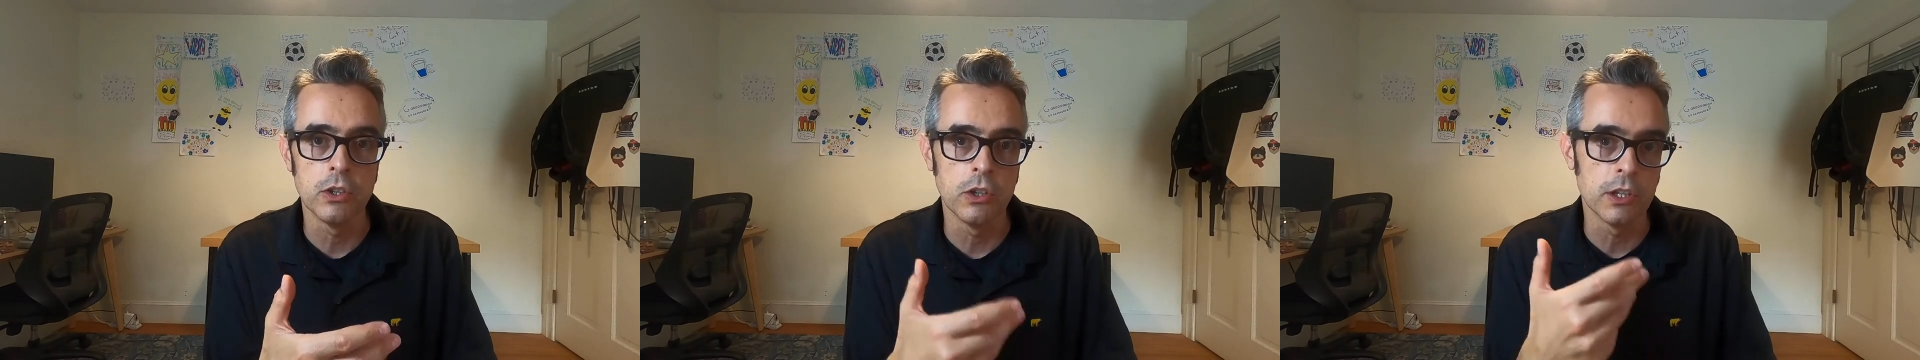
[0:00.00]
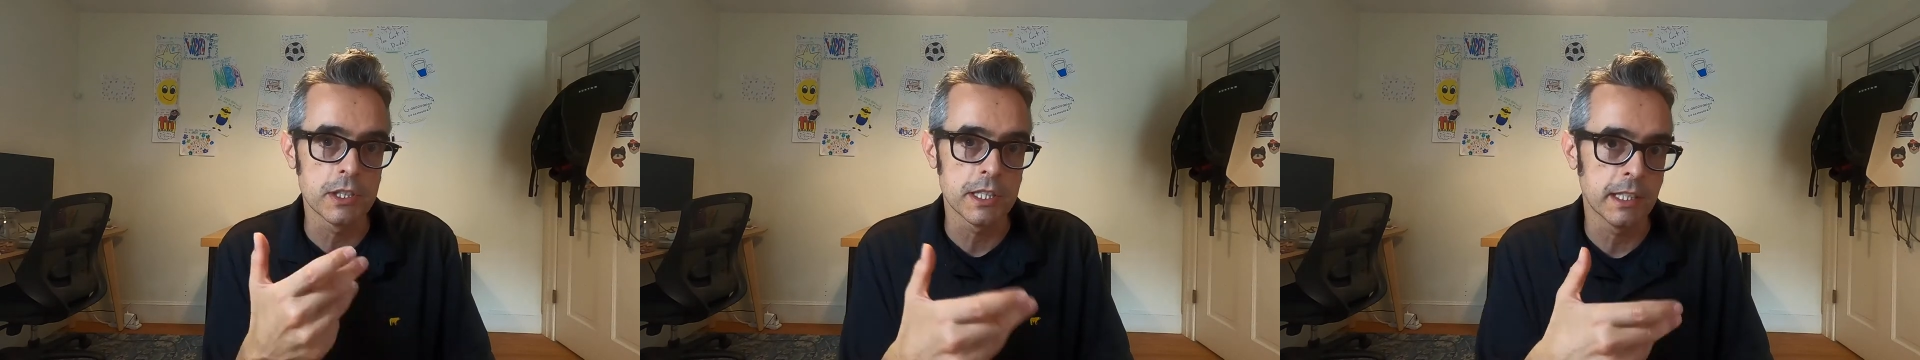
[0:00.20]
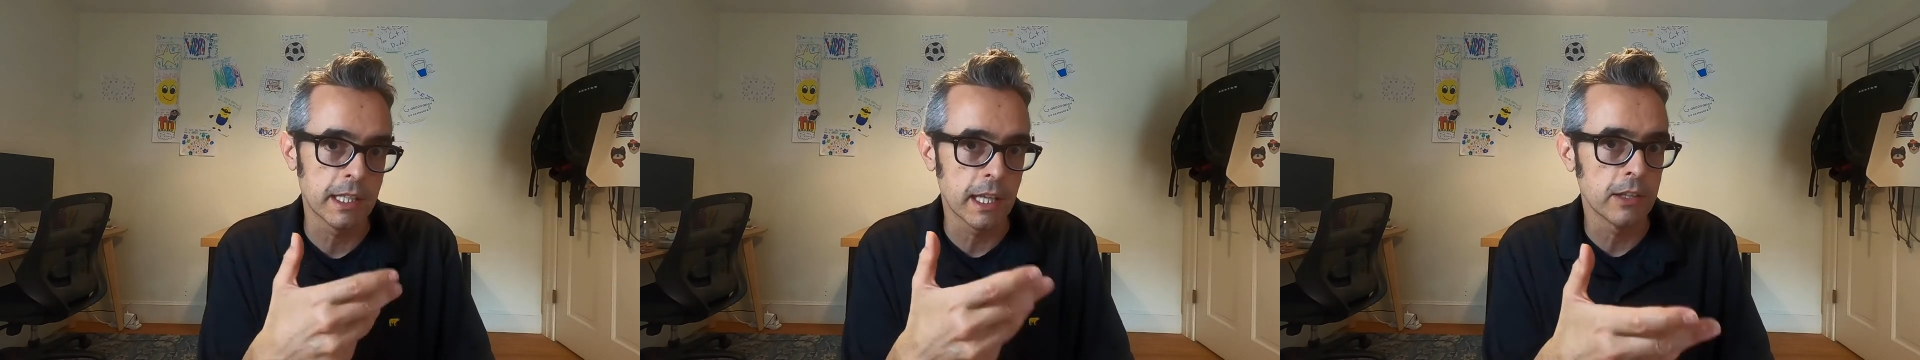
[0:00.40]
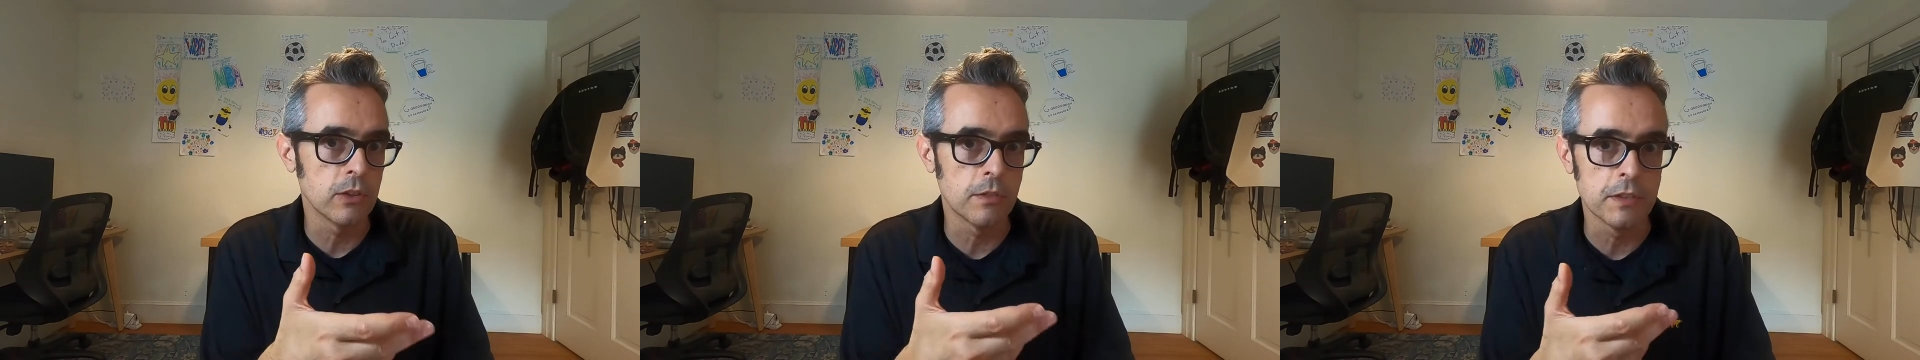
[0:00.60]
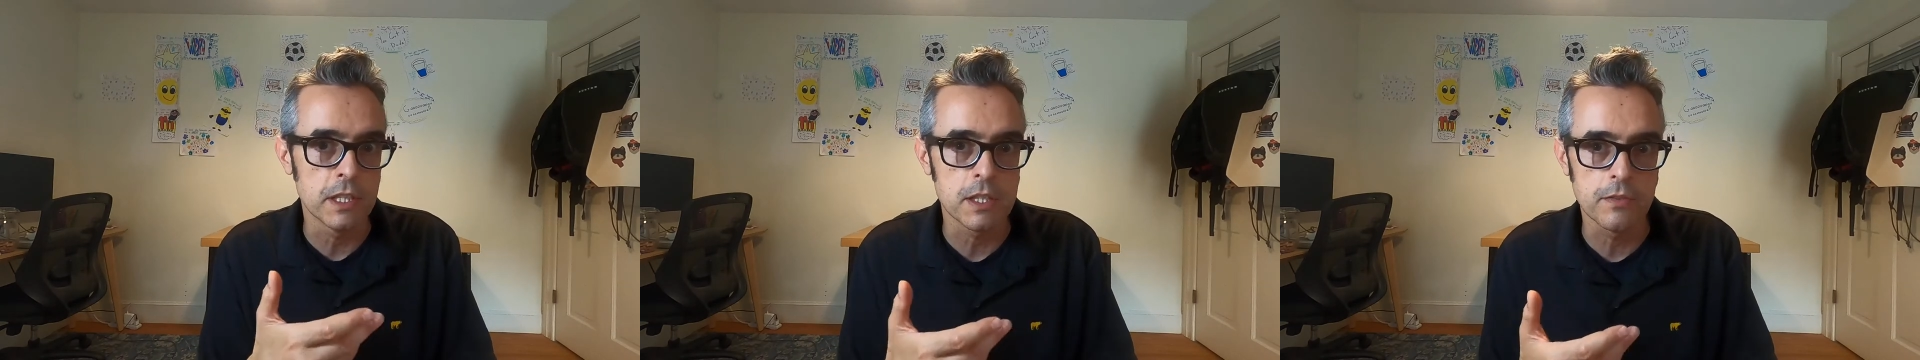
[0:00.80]
dollars in any
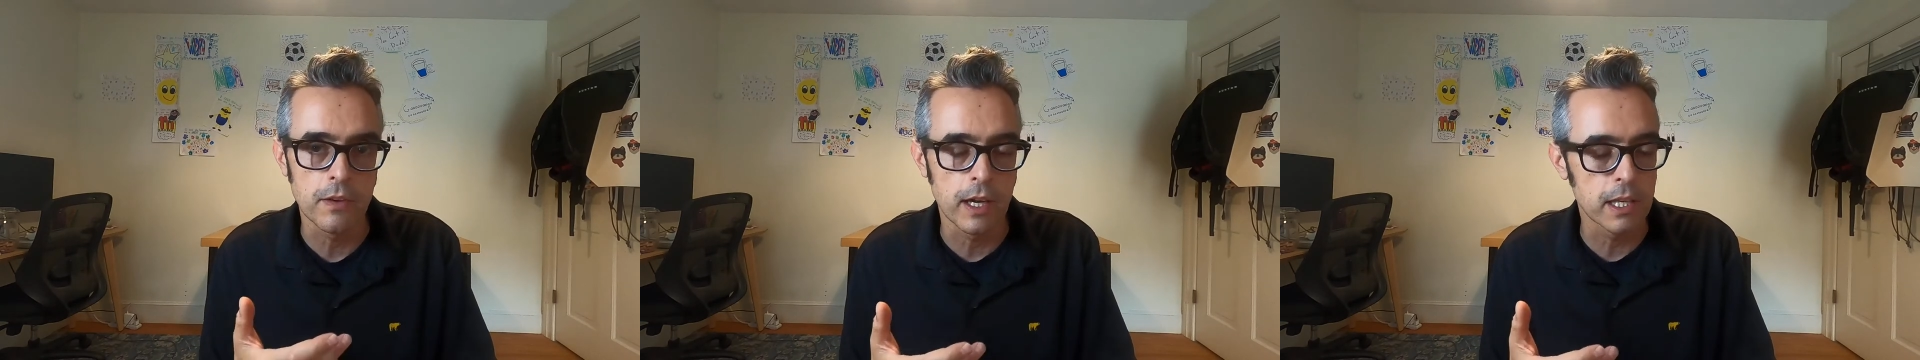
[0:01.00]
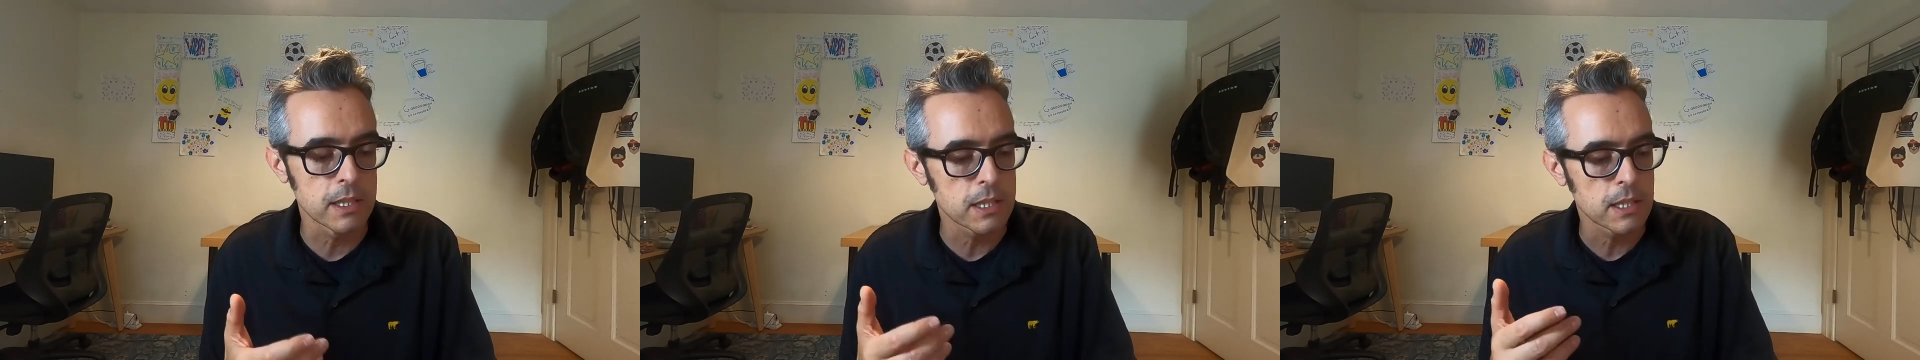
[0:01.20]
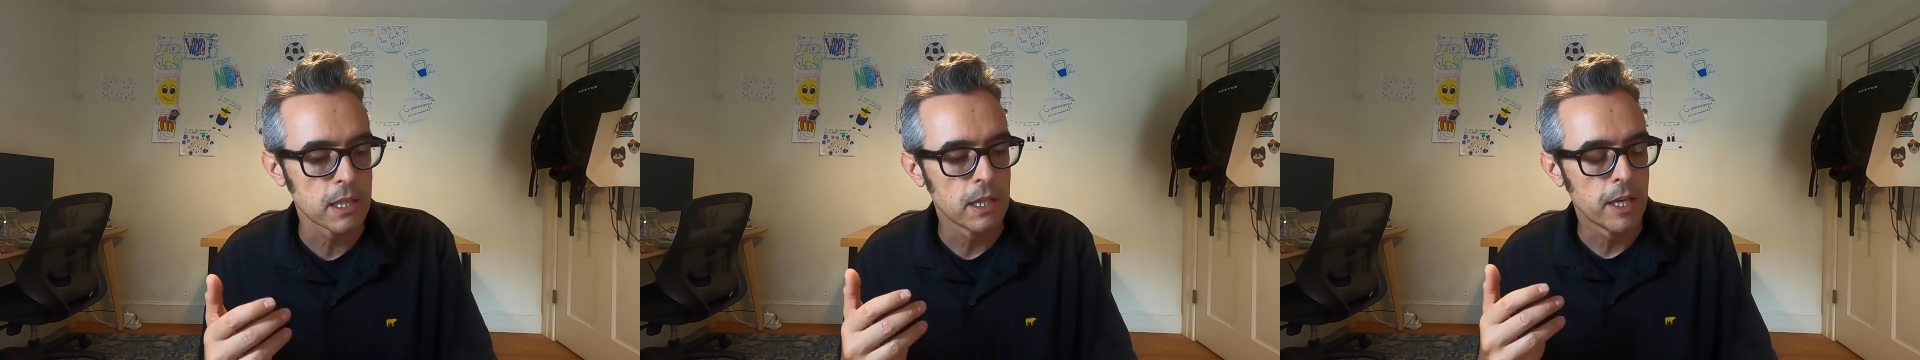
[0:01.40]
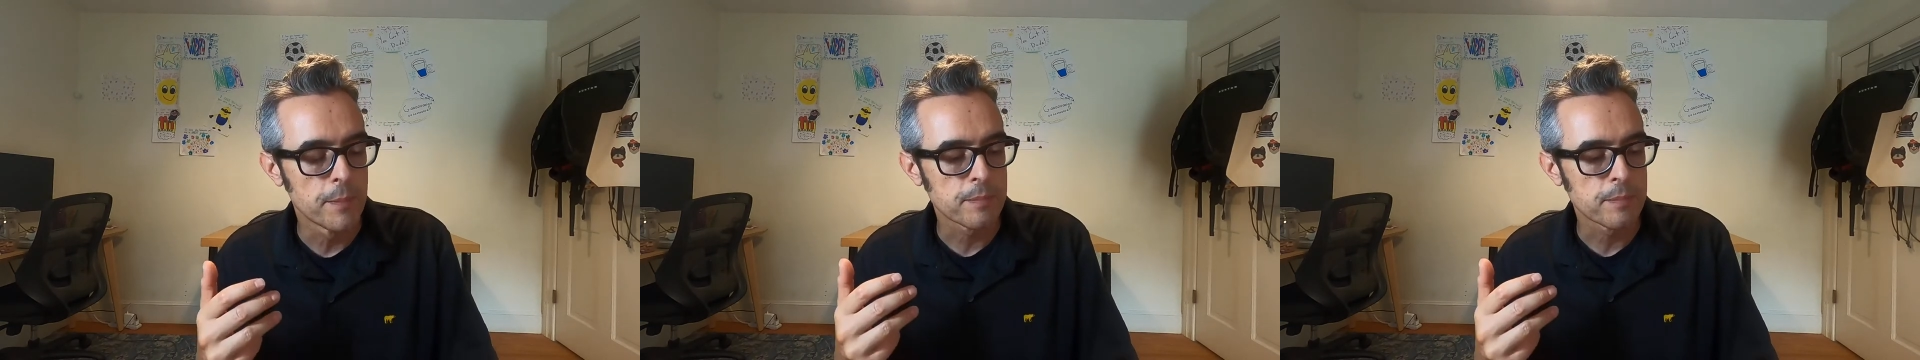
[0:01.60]
of these funds,